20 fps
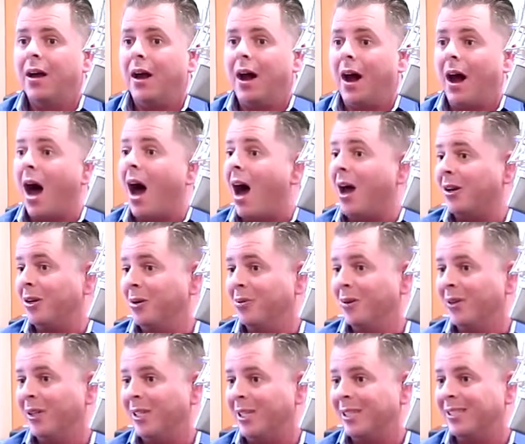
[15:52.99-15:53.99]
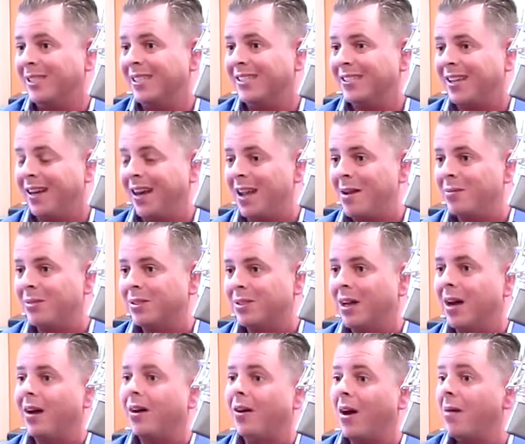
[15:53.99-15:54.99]
hot new releases on
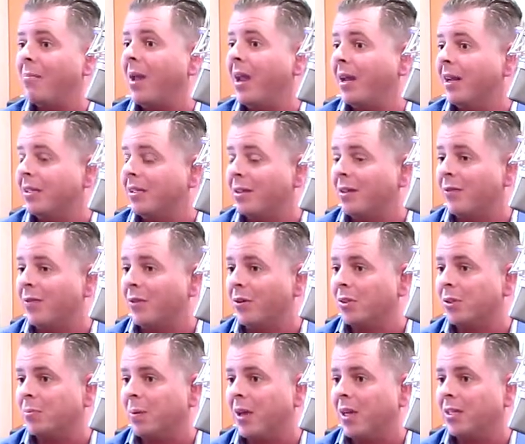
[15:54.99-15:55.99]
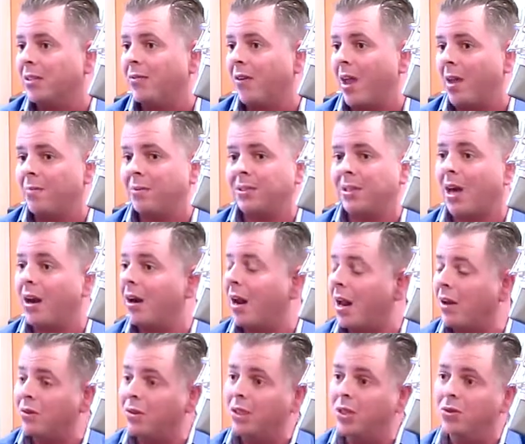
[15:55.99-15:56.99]
Amazon, or I made it to the first page of Amazon, and I
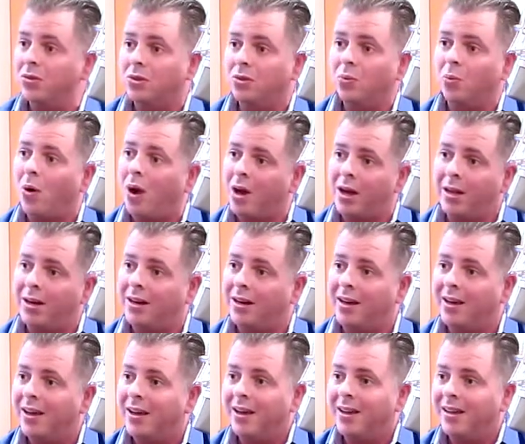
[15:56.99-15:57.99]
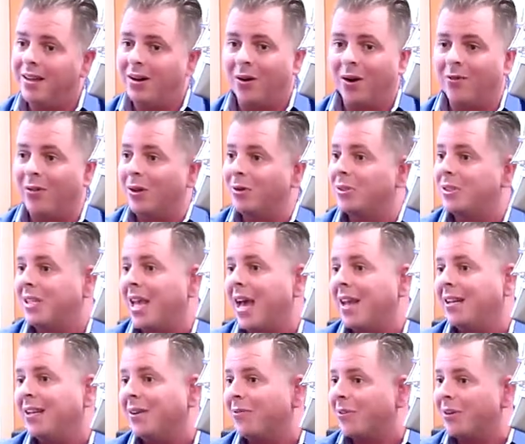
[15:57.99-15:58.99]
only used one, of those
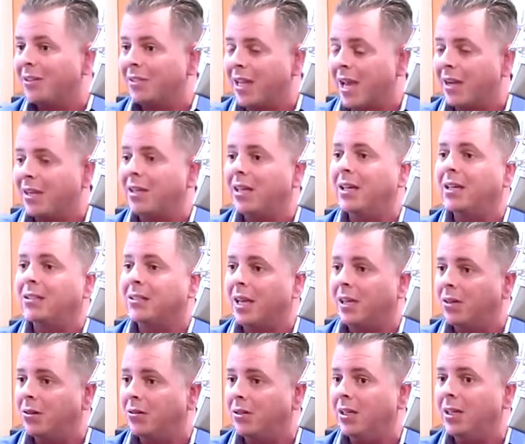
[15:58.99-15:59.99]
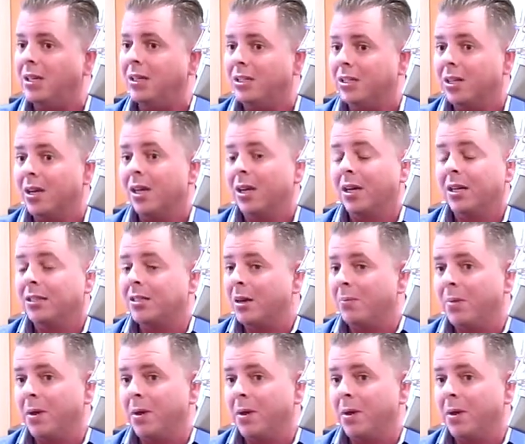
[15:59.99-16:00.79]
10 different techniques that you teach. Some